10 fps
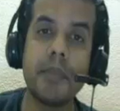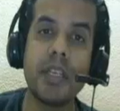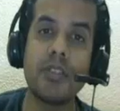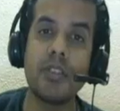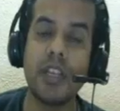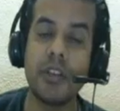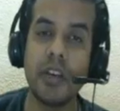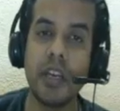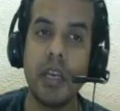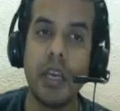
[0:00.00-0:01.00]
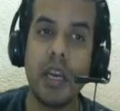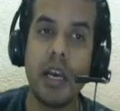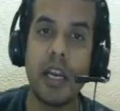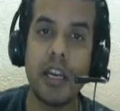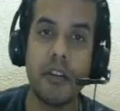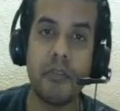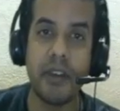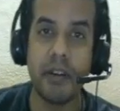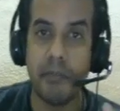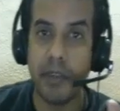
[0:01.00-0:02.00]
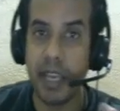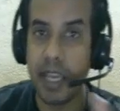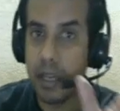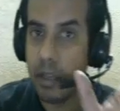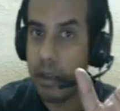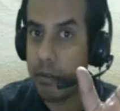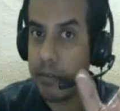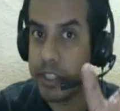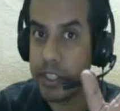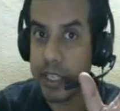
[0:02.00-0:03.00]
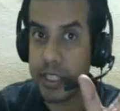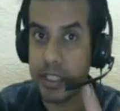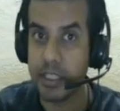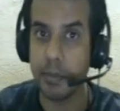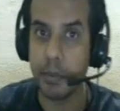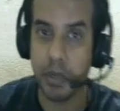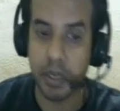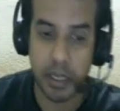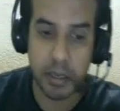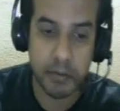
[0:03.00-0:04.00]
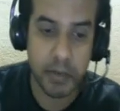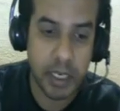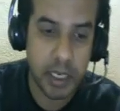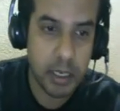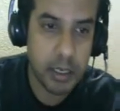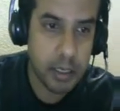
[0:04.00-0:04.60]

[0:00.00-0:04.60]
thing so that you can identify where which text is appearing, right?